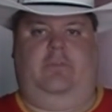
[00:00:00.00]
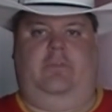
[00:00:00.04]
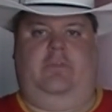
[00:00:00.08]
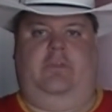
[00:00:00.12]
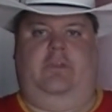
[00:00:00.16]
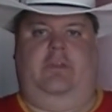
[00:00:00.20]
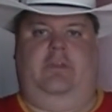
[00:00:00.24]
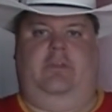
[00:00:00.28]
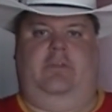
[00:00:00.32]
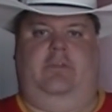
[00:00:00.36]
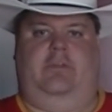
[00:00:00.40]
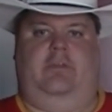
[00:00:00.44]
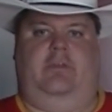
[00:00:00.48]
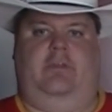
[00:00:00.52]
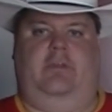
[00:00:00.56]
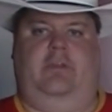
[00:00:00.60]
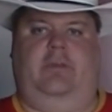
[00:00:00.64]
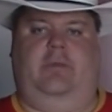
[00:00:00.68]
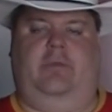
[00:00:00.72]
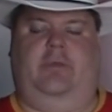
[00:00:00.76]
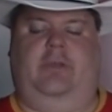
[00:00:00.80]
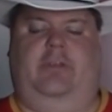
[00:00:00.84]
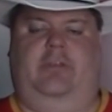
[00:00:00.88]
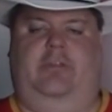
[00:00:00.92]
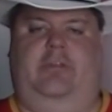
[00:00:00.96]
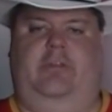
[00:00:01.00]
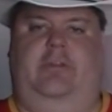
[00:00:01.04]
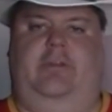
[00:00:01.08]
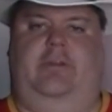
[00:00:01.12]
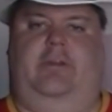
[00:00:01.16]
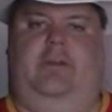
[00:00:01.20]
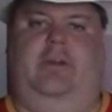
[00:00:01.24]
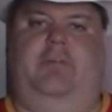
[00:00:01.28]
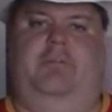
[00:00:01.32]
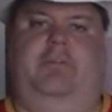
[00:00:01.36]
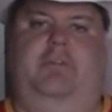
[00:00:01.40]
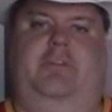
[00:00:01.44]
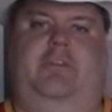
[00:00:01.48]
iteration
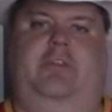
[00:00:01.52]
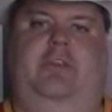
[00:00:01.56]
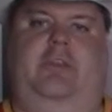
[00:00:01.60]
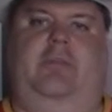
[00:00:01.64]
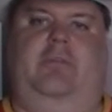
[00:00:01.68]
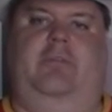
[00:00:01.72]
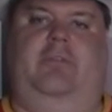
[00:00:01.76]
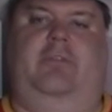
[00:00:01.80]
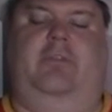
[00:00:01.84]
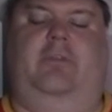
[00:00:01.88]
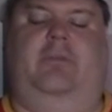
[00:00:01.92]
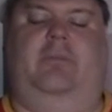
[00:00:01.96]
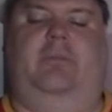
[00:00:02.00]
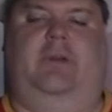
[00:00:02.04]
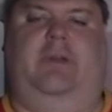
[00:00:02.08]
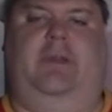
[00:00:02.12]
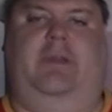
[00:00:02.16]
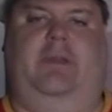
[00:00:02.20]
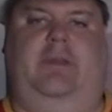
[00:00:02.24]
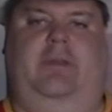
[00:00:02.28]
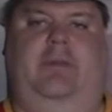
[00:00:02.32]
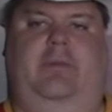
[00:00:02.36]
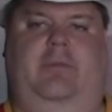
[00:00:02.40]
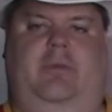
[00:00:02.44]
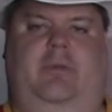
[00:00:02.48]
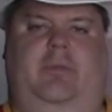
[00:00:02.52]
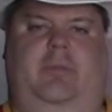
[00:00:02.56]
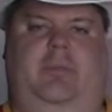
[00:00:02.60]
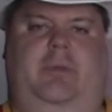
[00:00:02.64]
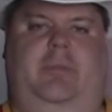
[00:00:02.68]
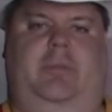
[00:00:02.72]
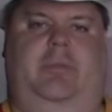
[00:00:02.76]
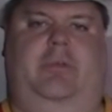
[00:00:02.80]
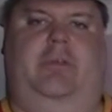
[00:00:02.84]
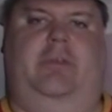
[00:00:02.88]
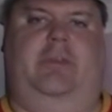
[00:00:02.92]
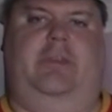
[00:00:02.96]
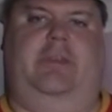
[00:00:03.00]
of the team for my
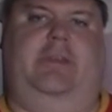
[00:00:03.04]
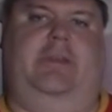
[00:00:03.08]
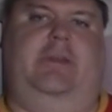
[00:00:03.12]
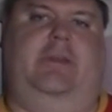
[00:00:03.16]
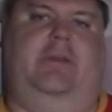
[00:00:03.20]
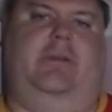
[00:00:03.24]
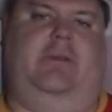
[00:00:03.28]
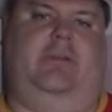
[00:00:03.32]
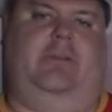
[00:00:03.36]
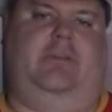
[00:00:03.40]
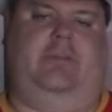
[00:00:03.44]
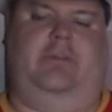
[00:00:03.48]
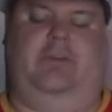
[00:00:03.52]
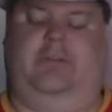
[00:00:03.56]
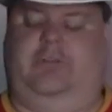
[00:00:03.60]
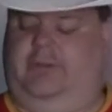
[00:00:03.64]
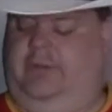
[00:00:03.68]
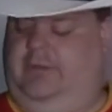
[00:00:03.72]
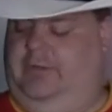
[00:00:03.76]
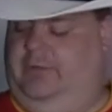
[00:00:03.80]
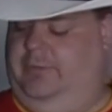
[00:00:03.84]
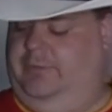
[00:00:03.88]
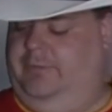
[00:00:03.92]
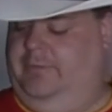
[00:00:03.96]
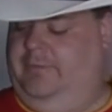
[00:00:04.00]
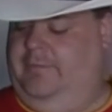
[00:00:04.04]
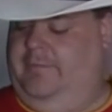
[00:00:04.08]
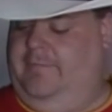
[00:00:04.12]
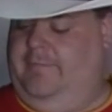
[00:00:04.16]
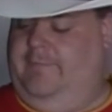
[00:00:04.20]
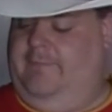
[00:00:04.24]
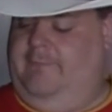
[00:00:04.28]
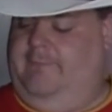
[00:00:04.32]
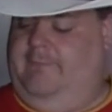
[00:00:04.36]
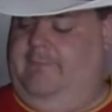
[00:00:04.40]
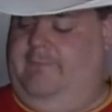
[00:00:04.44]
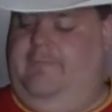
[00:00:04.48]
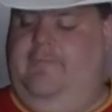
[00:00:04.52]
Remember the Calgary Series. I know
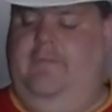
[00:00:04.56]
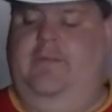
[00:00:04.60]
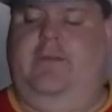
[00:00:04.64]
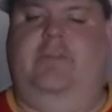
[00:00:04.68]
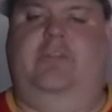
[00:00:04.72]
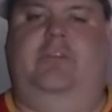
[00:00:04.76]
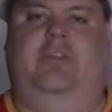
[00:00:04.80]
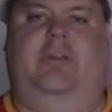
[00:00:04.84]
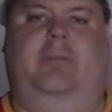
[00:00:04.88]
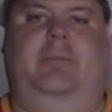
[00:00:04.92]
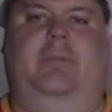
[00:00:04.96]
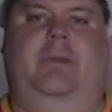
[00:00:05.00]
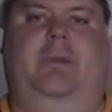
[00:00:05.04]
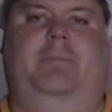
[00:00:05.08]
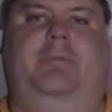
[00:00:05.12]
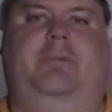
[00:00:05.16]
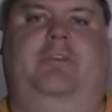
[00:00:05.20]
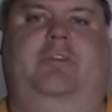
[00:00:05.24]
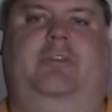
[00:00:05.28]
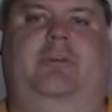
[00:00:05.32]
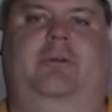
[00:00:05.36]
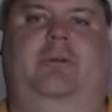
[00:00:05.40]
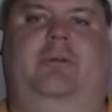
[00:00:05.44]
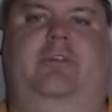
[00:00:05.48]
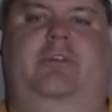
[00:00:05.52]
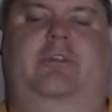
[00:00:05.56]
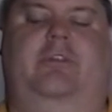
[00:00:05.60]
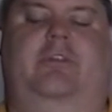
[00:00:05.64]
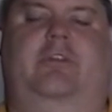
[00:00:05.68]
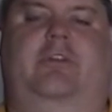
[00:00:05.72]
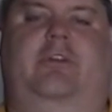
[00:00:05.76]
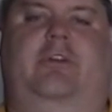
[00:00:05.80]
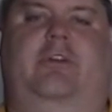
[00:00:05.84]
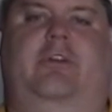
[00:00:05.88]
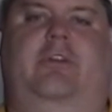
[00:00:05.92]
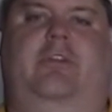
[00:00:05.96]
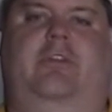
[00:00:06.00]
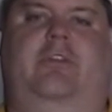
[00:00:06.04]
some episodes it's
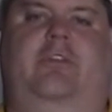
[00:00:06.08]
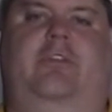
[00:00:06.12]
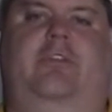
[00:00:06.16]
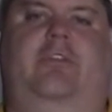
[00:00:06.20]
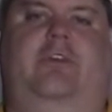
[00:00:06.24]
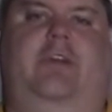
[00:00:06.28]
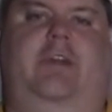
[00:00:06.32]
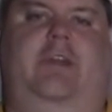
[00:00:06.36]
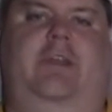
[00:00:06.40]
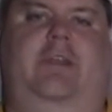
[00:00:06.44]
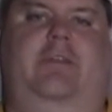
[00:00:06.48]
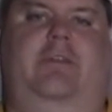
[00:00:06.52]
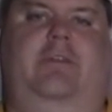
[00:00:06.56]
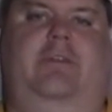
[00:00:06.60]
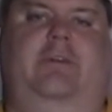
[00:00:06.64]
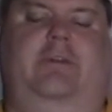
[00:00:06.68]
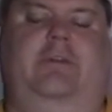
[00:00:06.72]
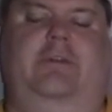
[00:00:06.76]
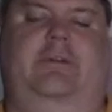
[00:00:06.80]
hard to find